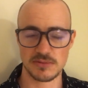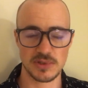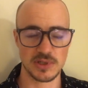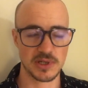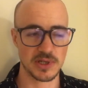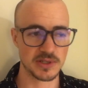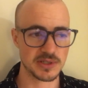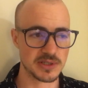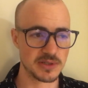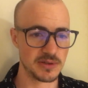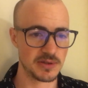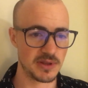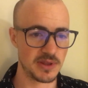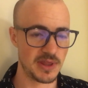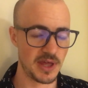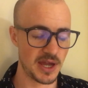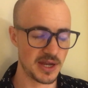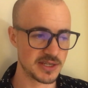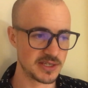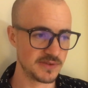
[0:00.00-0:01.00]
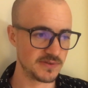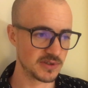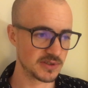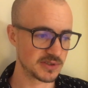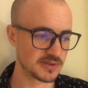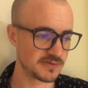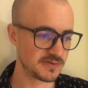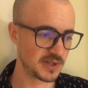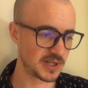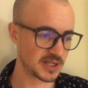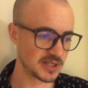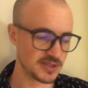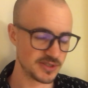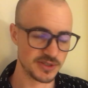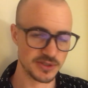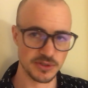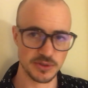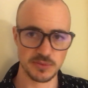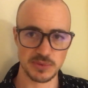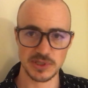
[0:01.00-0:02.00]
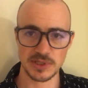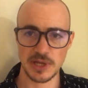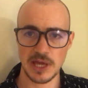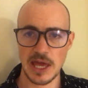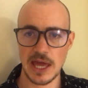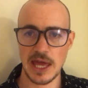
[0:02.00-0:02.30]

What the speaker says: not that difficult to fucking do, but